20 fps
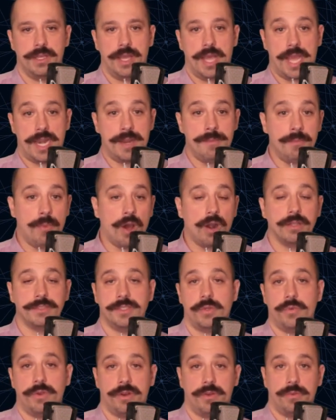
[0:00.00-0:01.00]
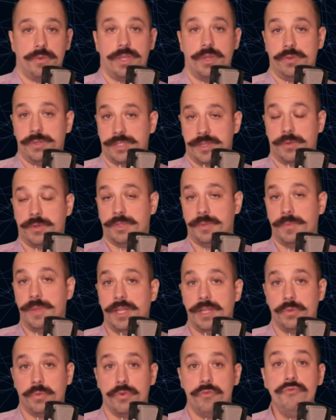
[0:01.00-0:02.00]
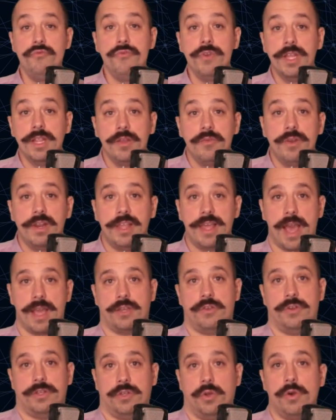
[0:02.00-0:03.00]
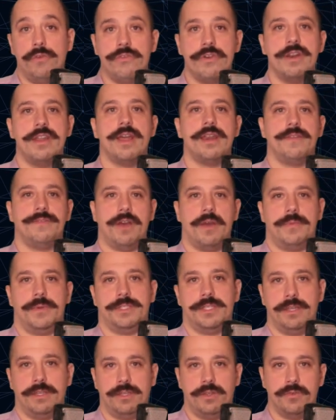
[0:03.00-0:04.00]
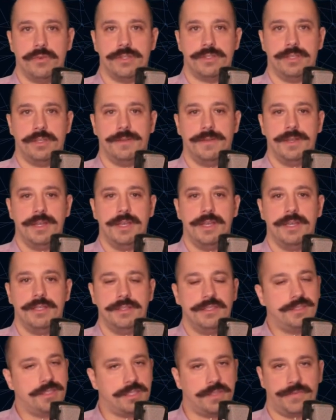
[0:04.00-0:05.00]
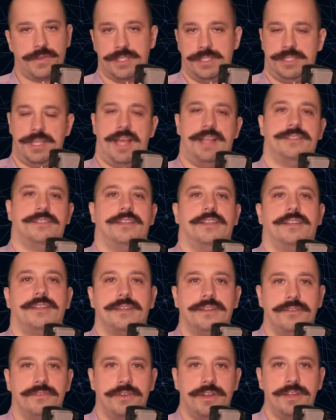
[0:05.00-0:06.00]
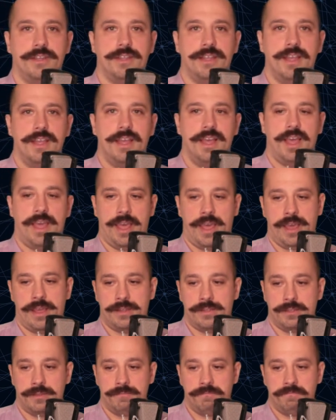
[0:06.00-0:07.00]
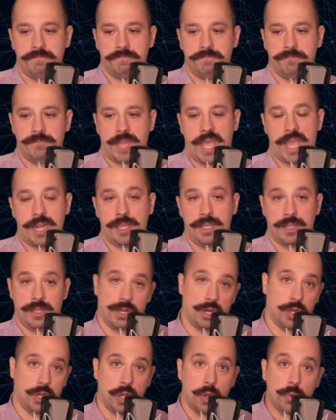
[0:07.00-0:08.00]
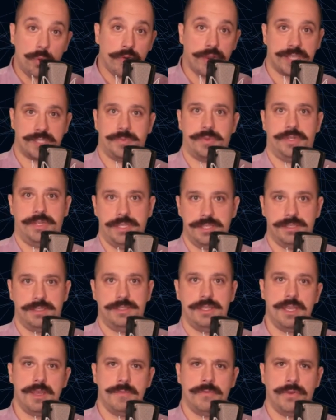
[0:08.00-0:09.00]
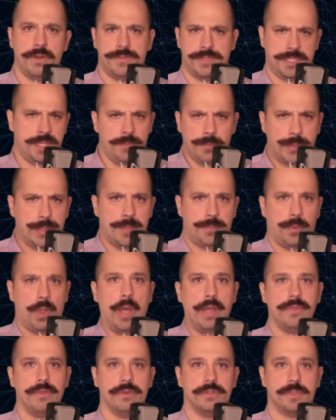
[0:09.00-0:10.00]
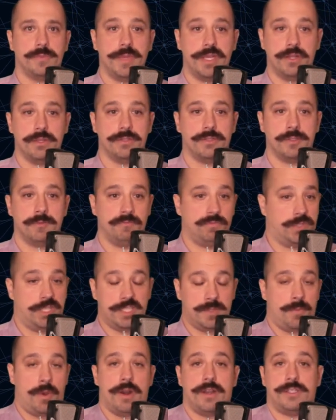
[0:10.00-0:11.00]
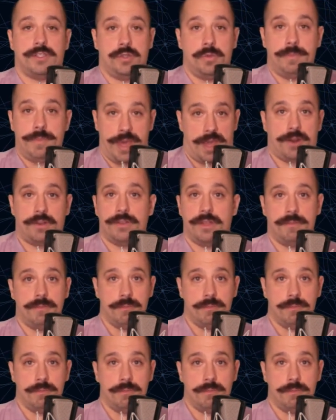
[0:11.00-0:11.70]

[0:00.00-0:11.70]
And the models he was able to build were really, really accurate, over 95% accuracy. This is fantastic, right? And any lower expertise team would have simply deployed those because these models do better than